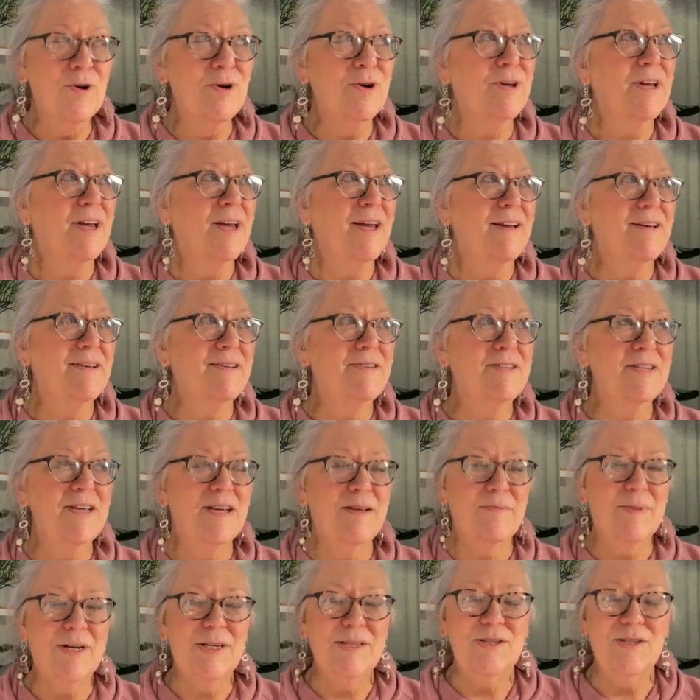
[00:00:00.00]
work and
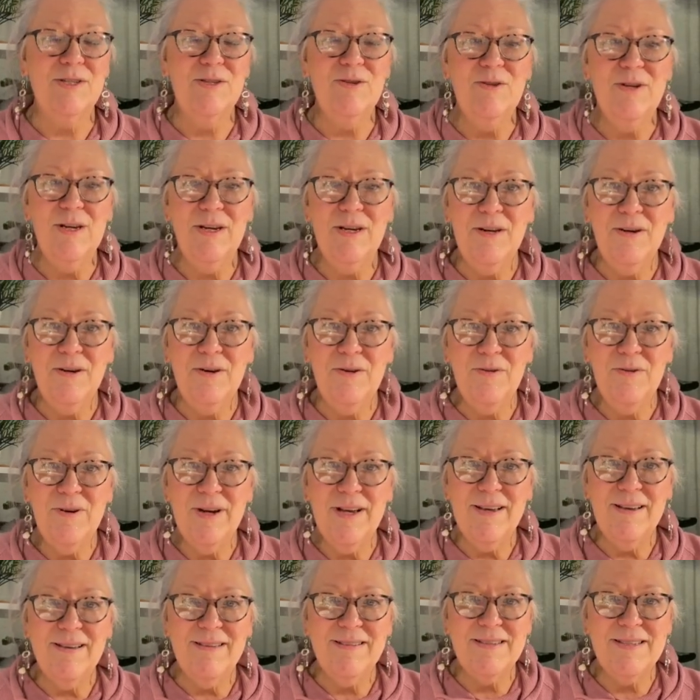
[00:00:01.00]
at my
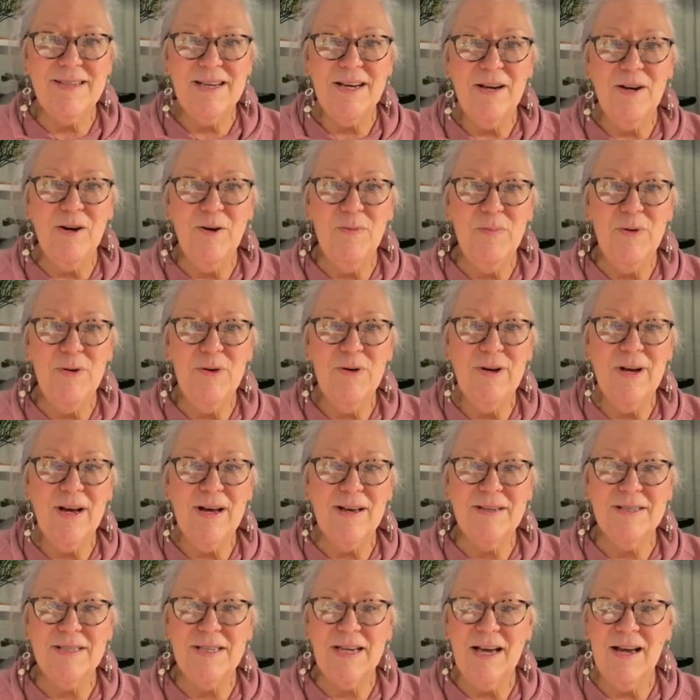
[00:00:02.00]
studio, and I hope you
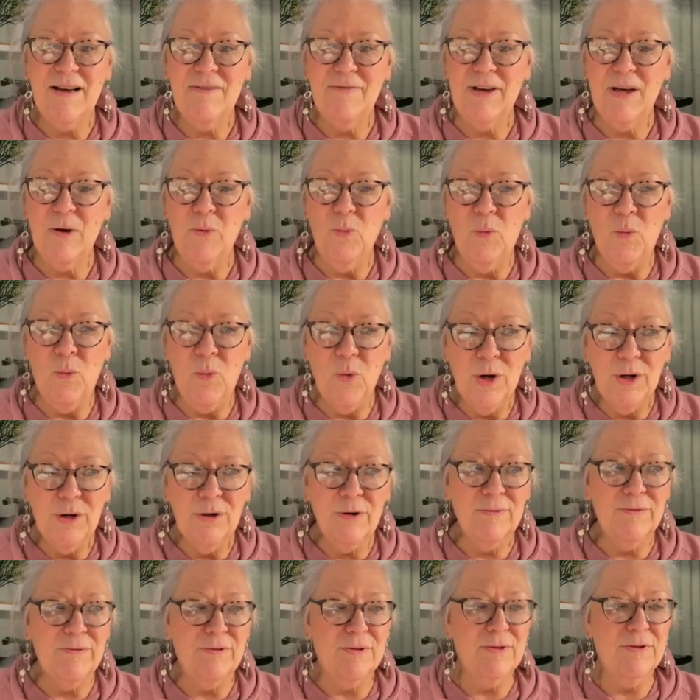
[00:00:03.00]
guys have a
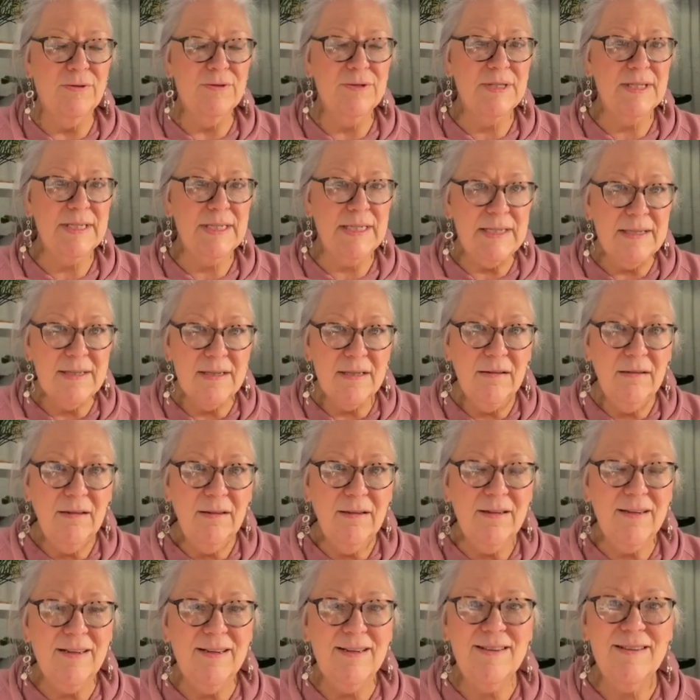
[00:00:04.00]
wonderful
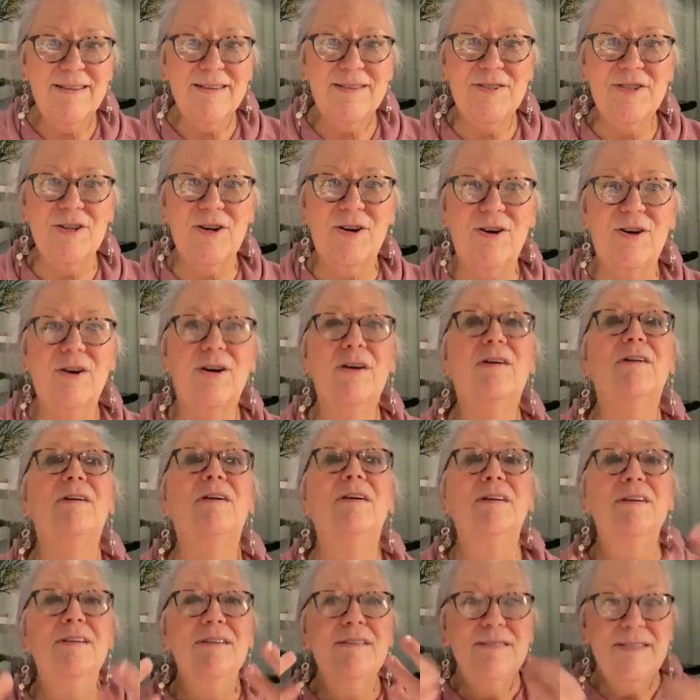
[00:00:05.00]
season and are
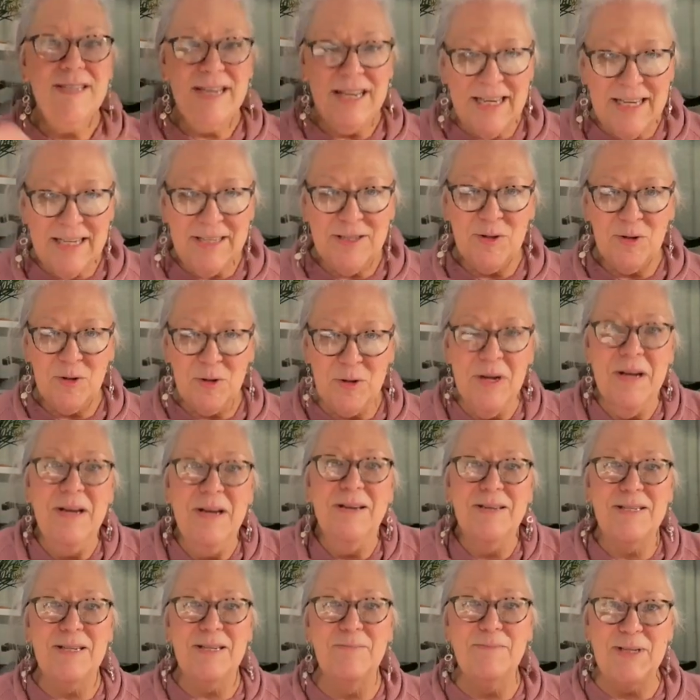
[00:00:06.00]
taking
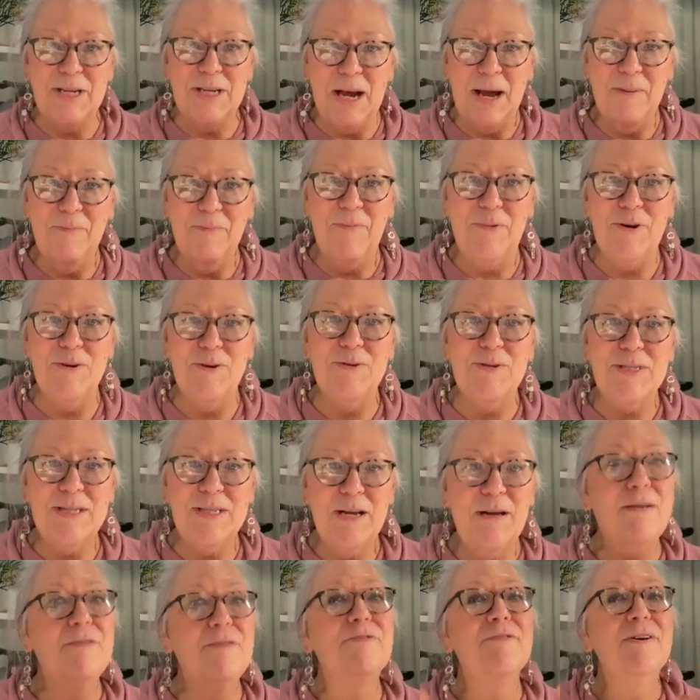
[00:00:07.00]
some time for
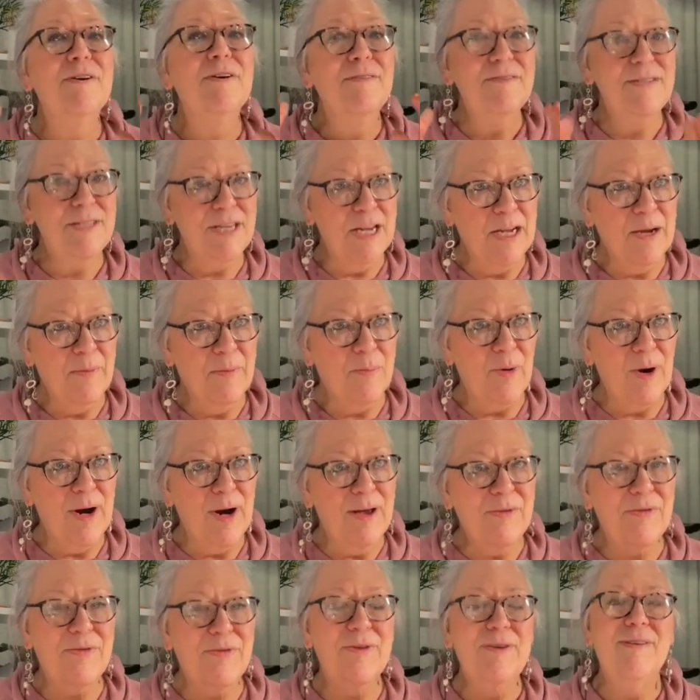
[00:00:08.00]
yourself. Take a
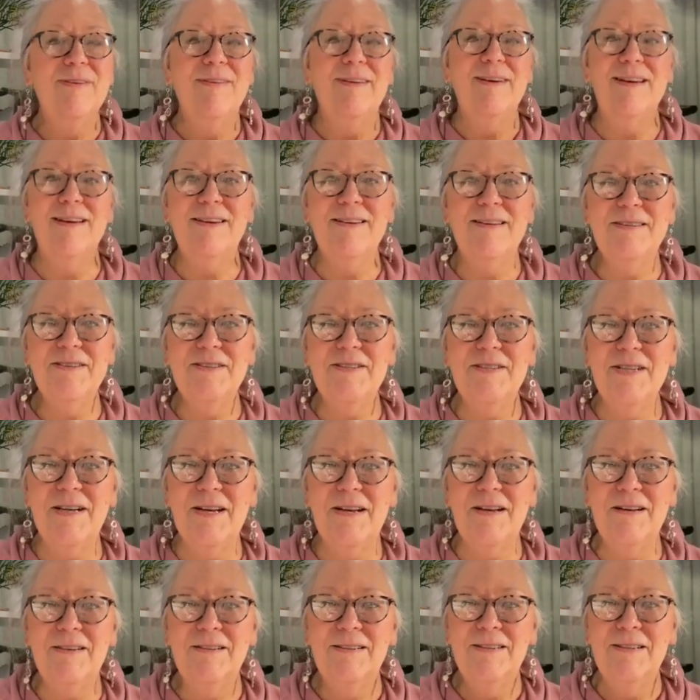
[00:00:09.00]
breath, and
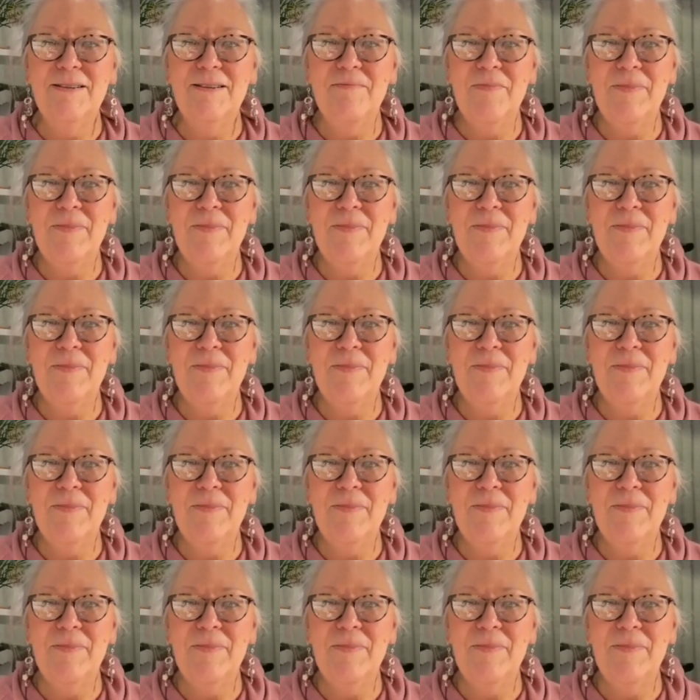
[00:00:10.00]
yeah,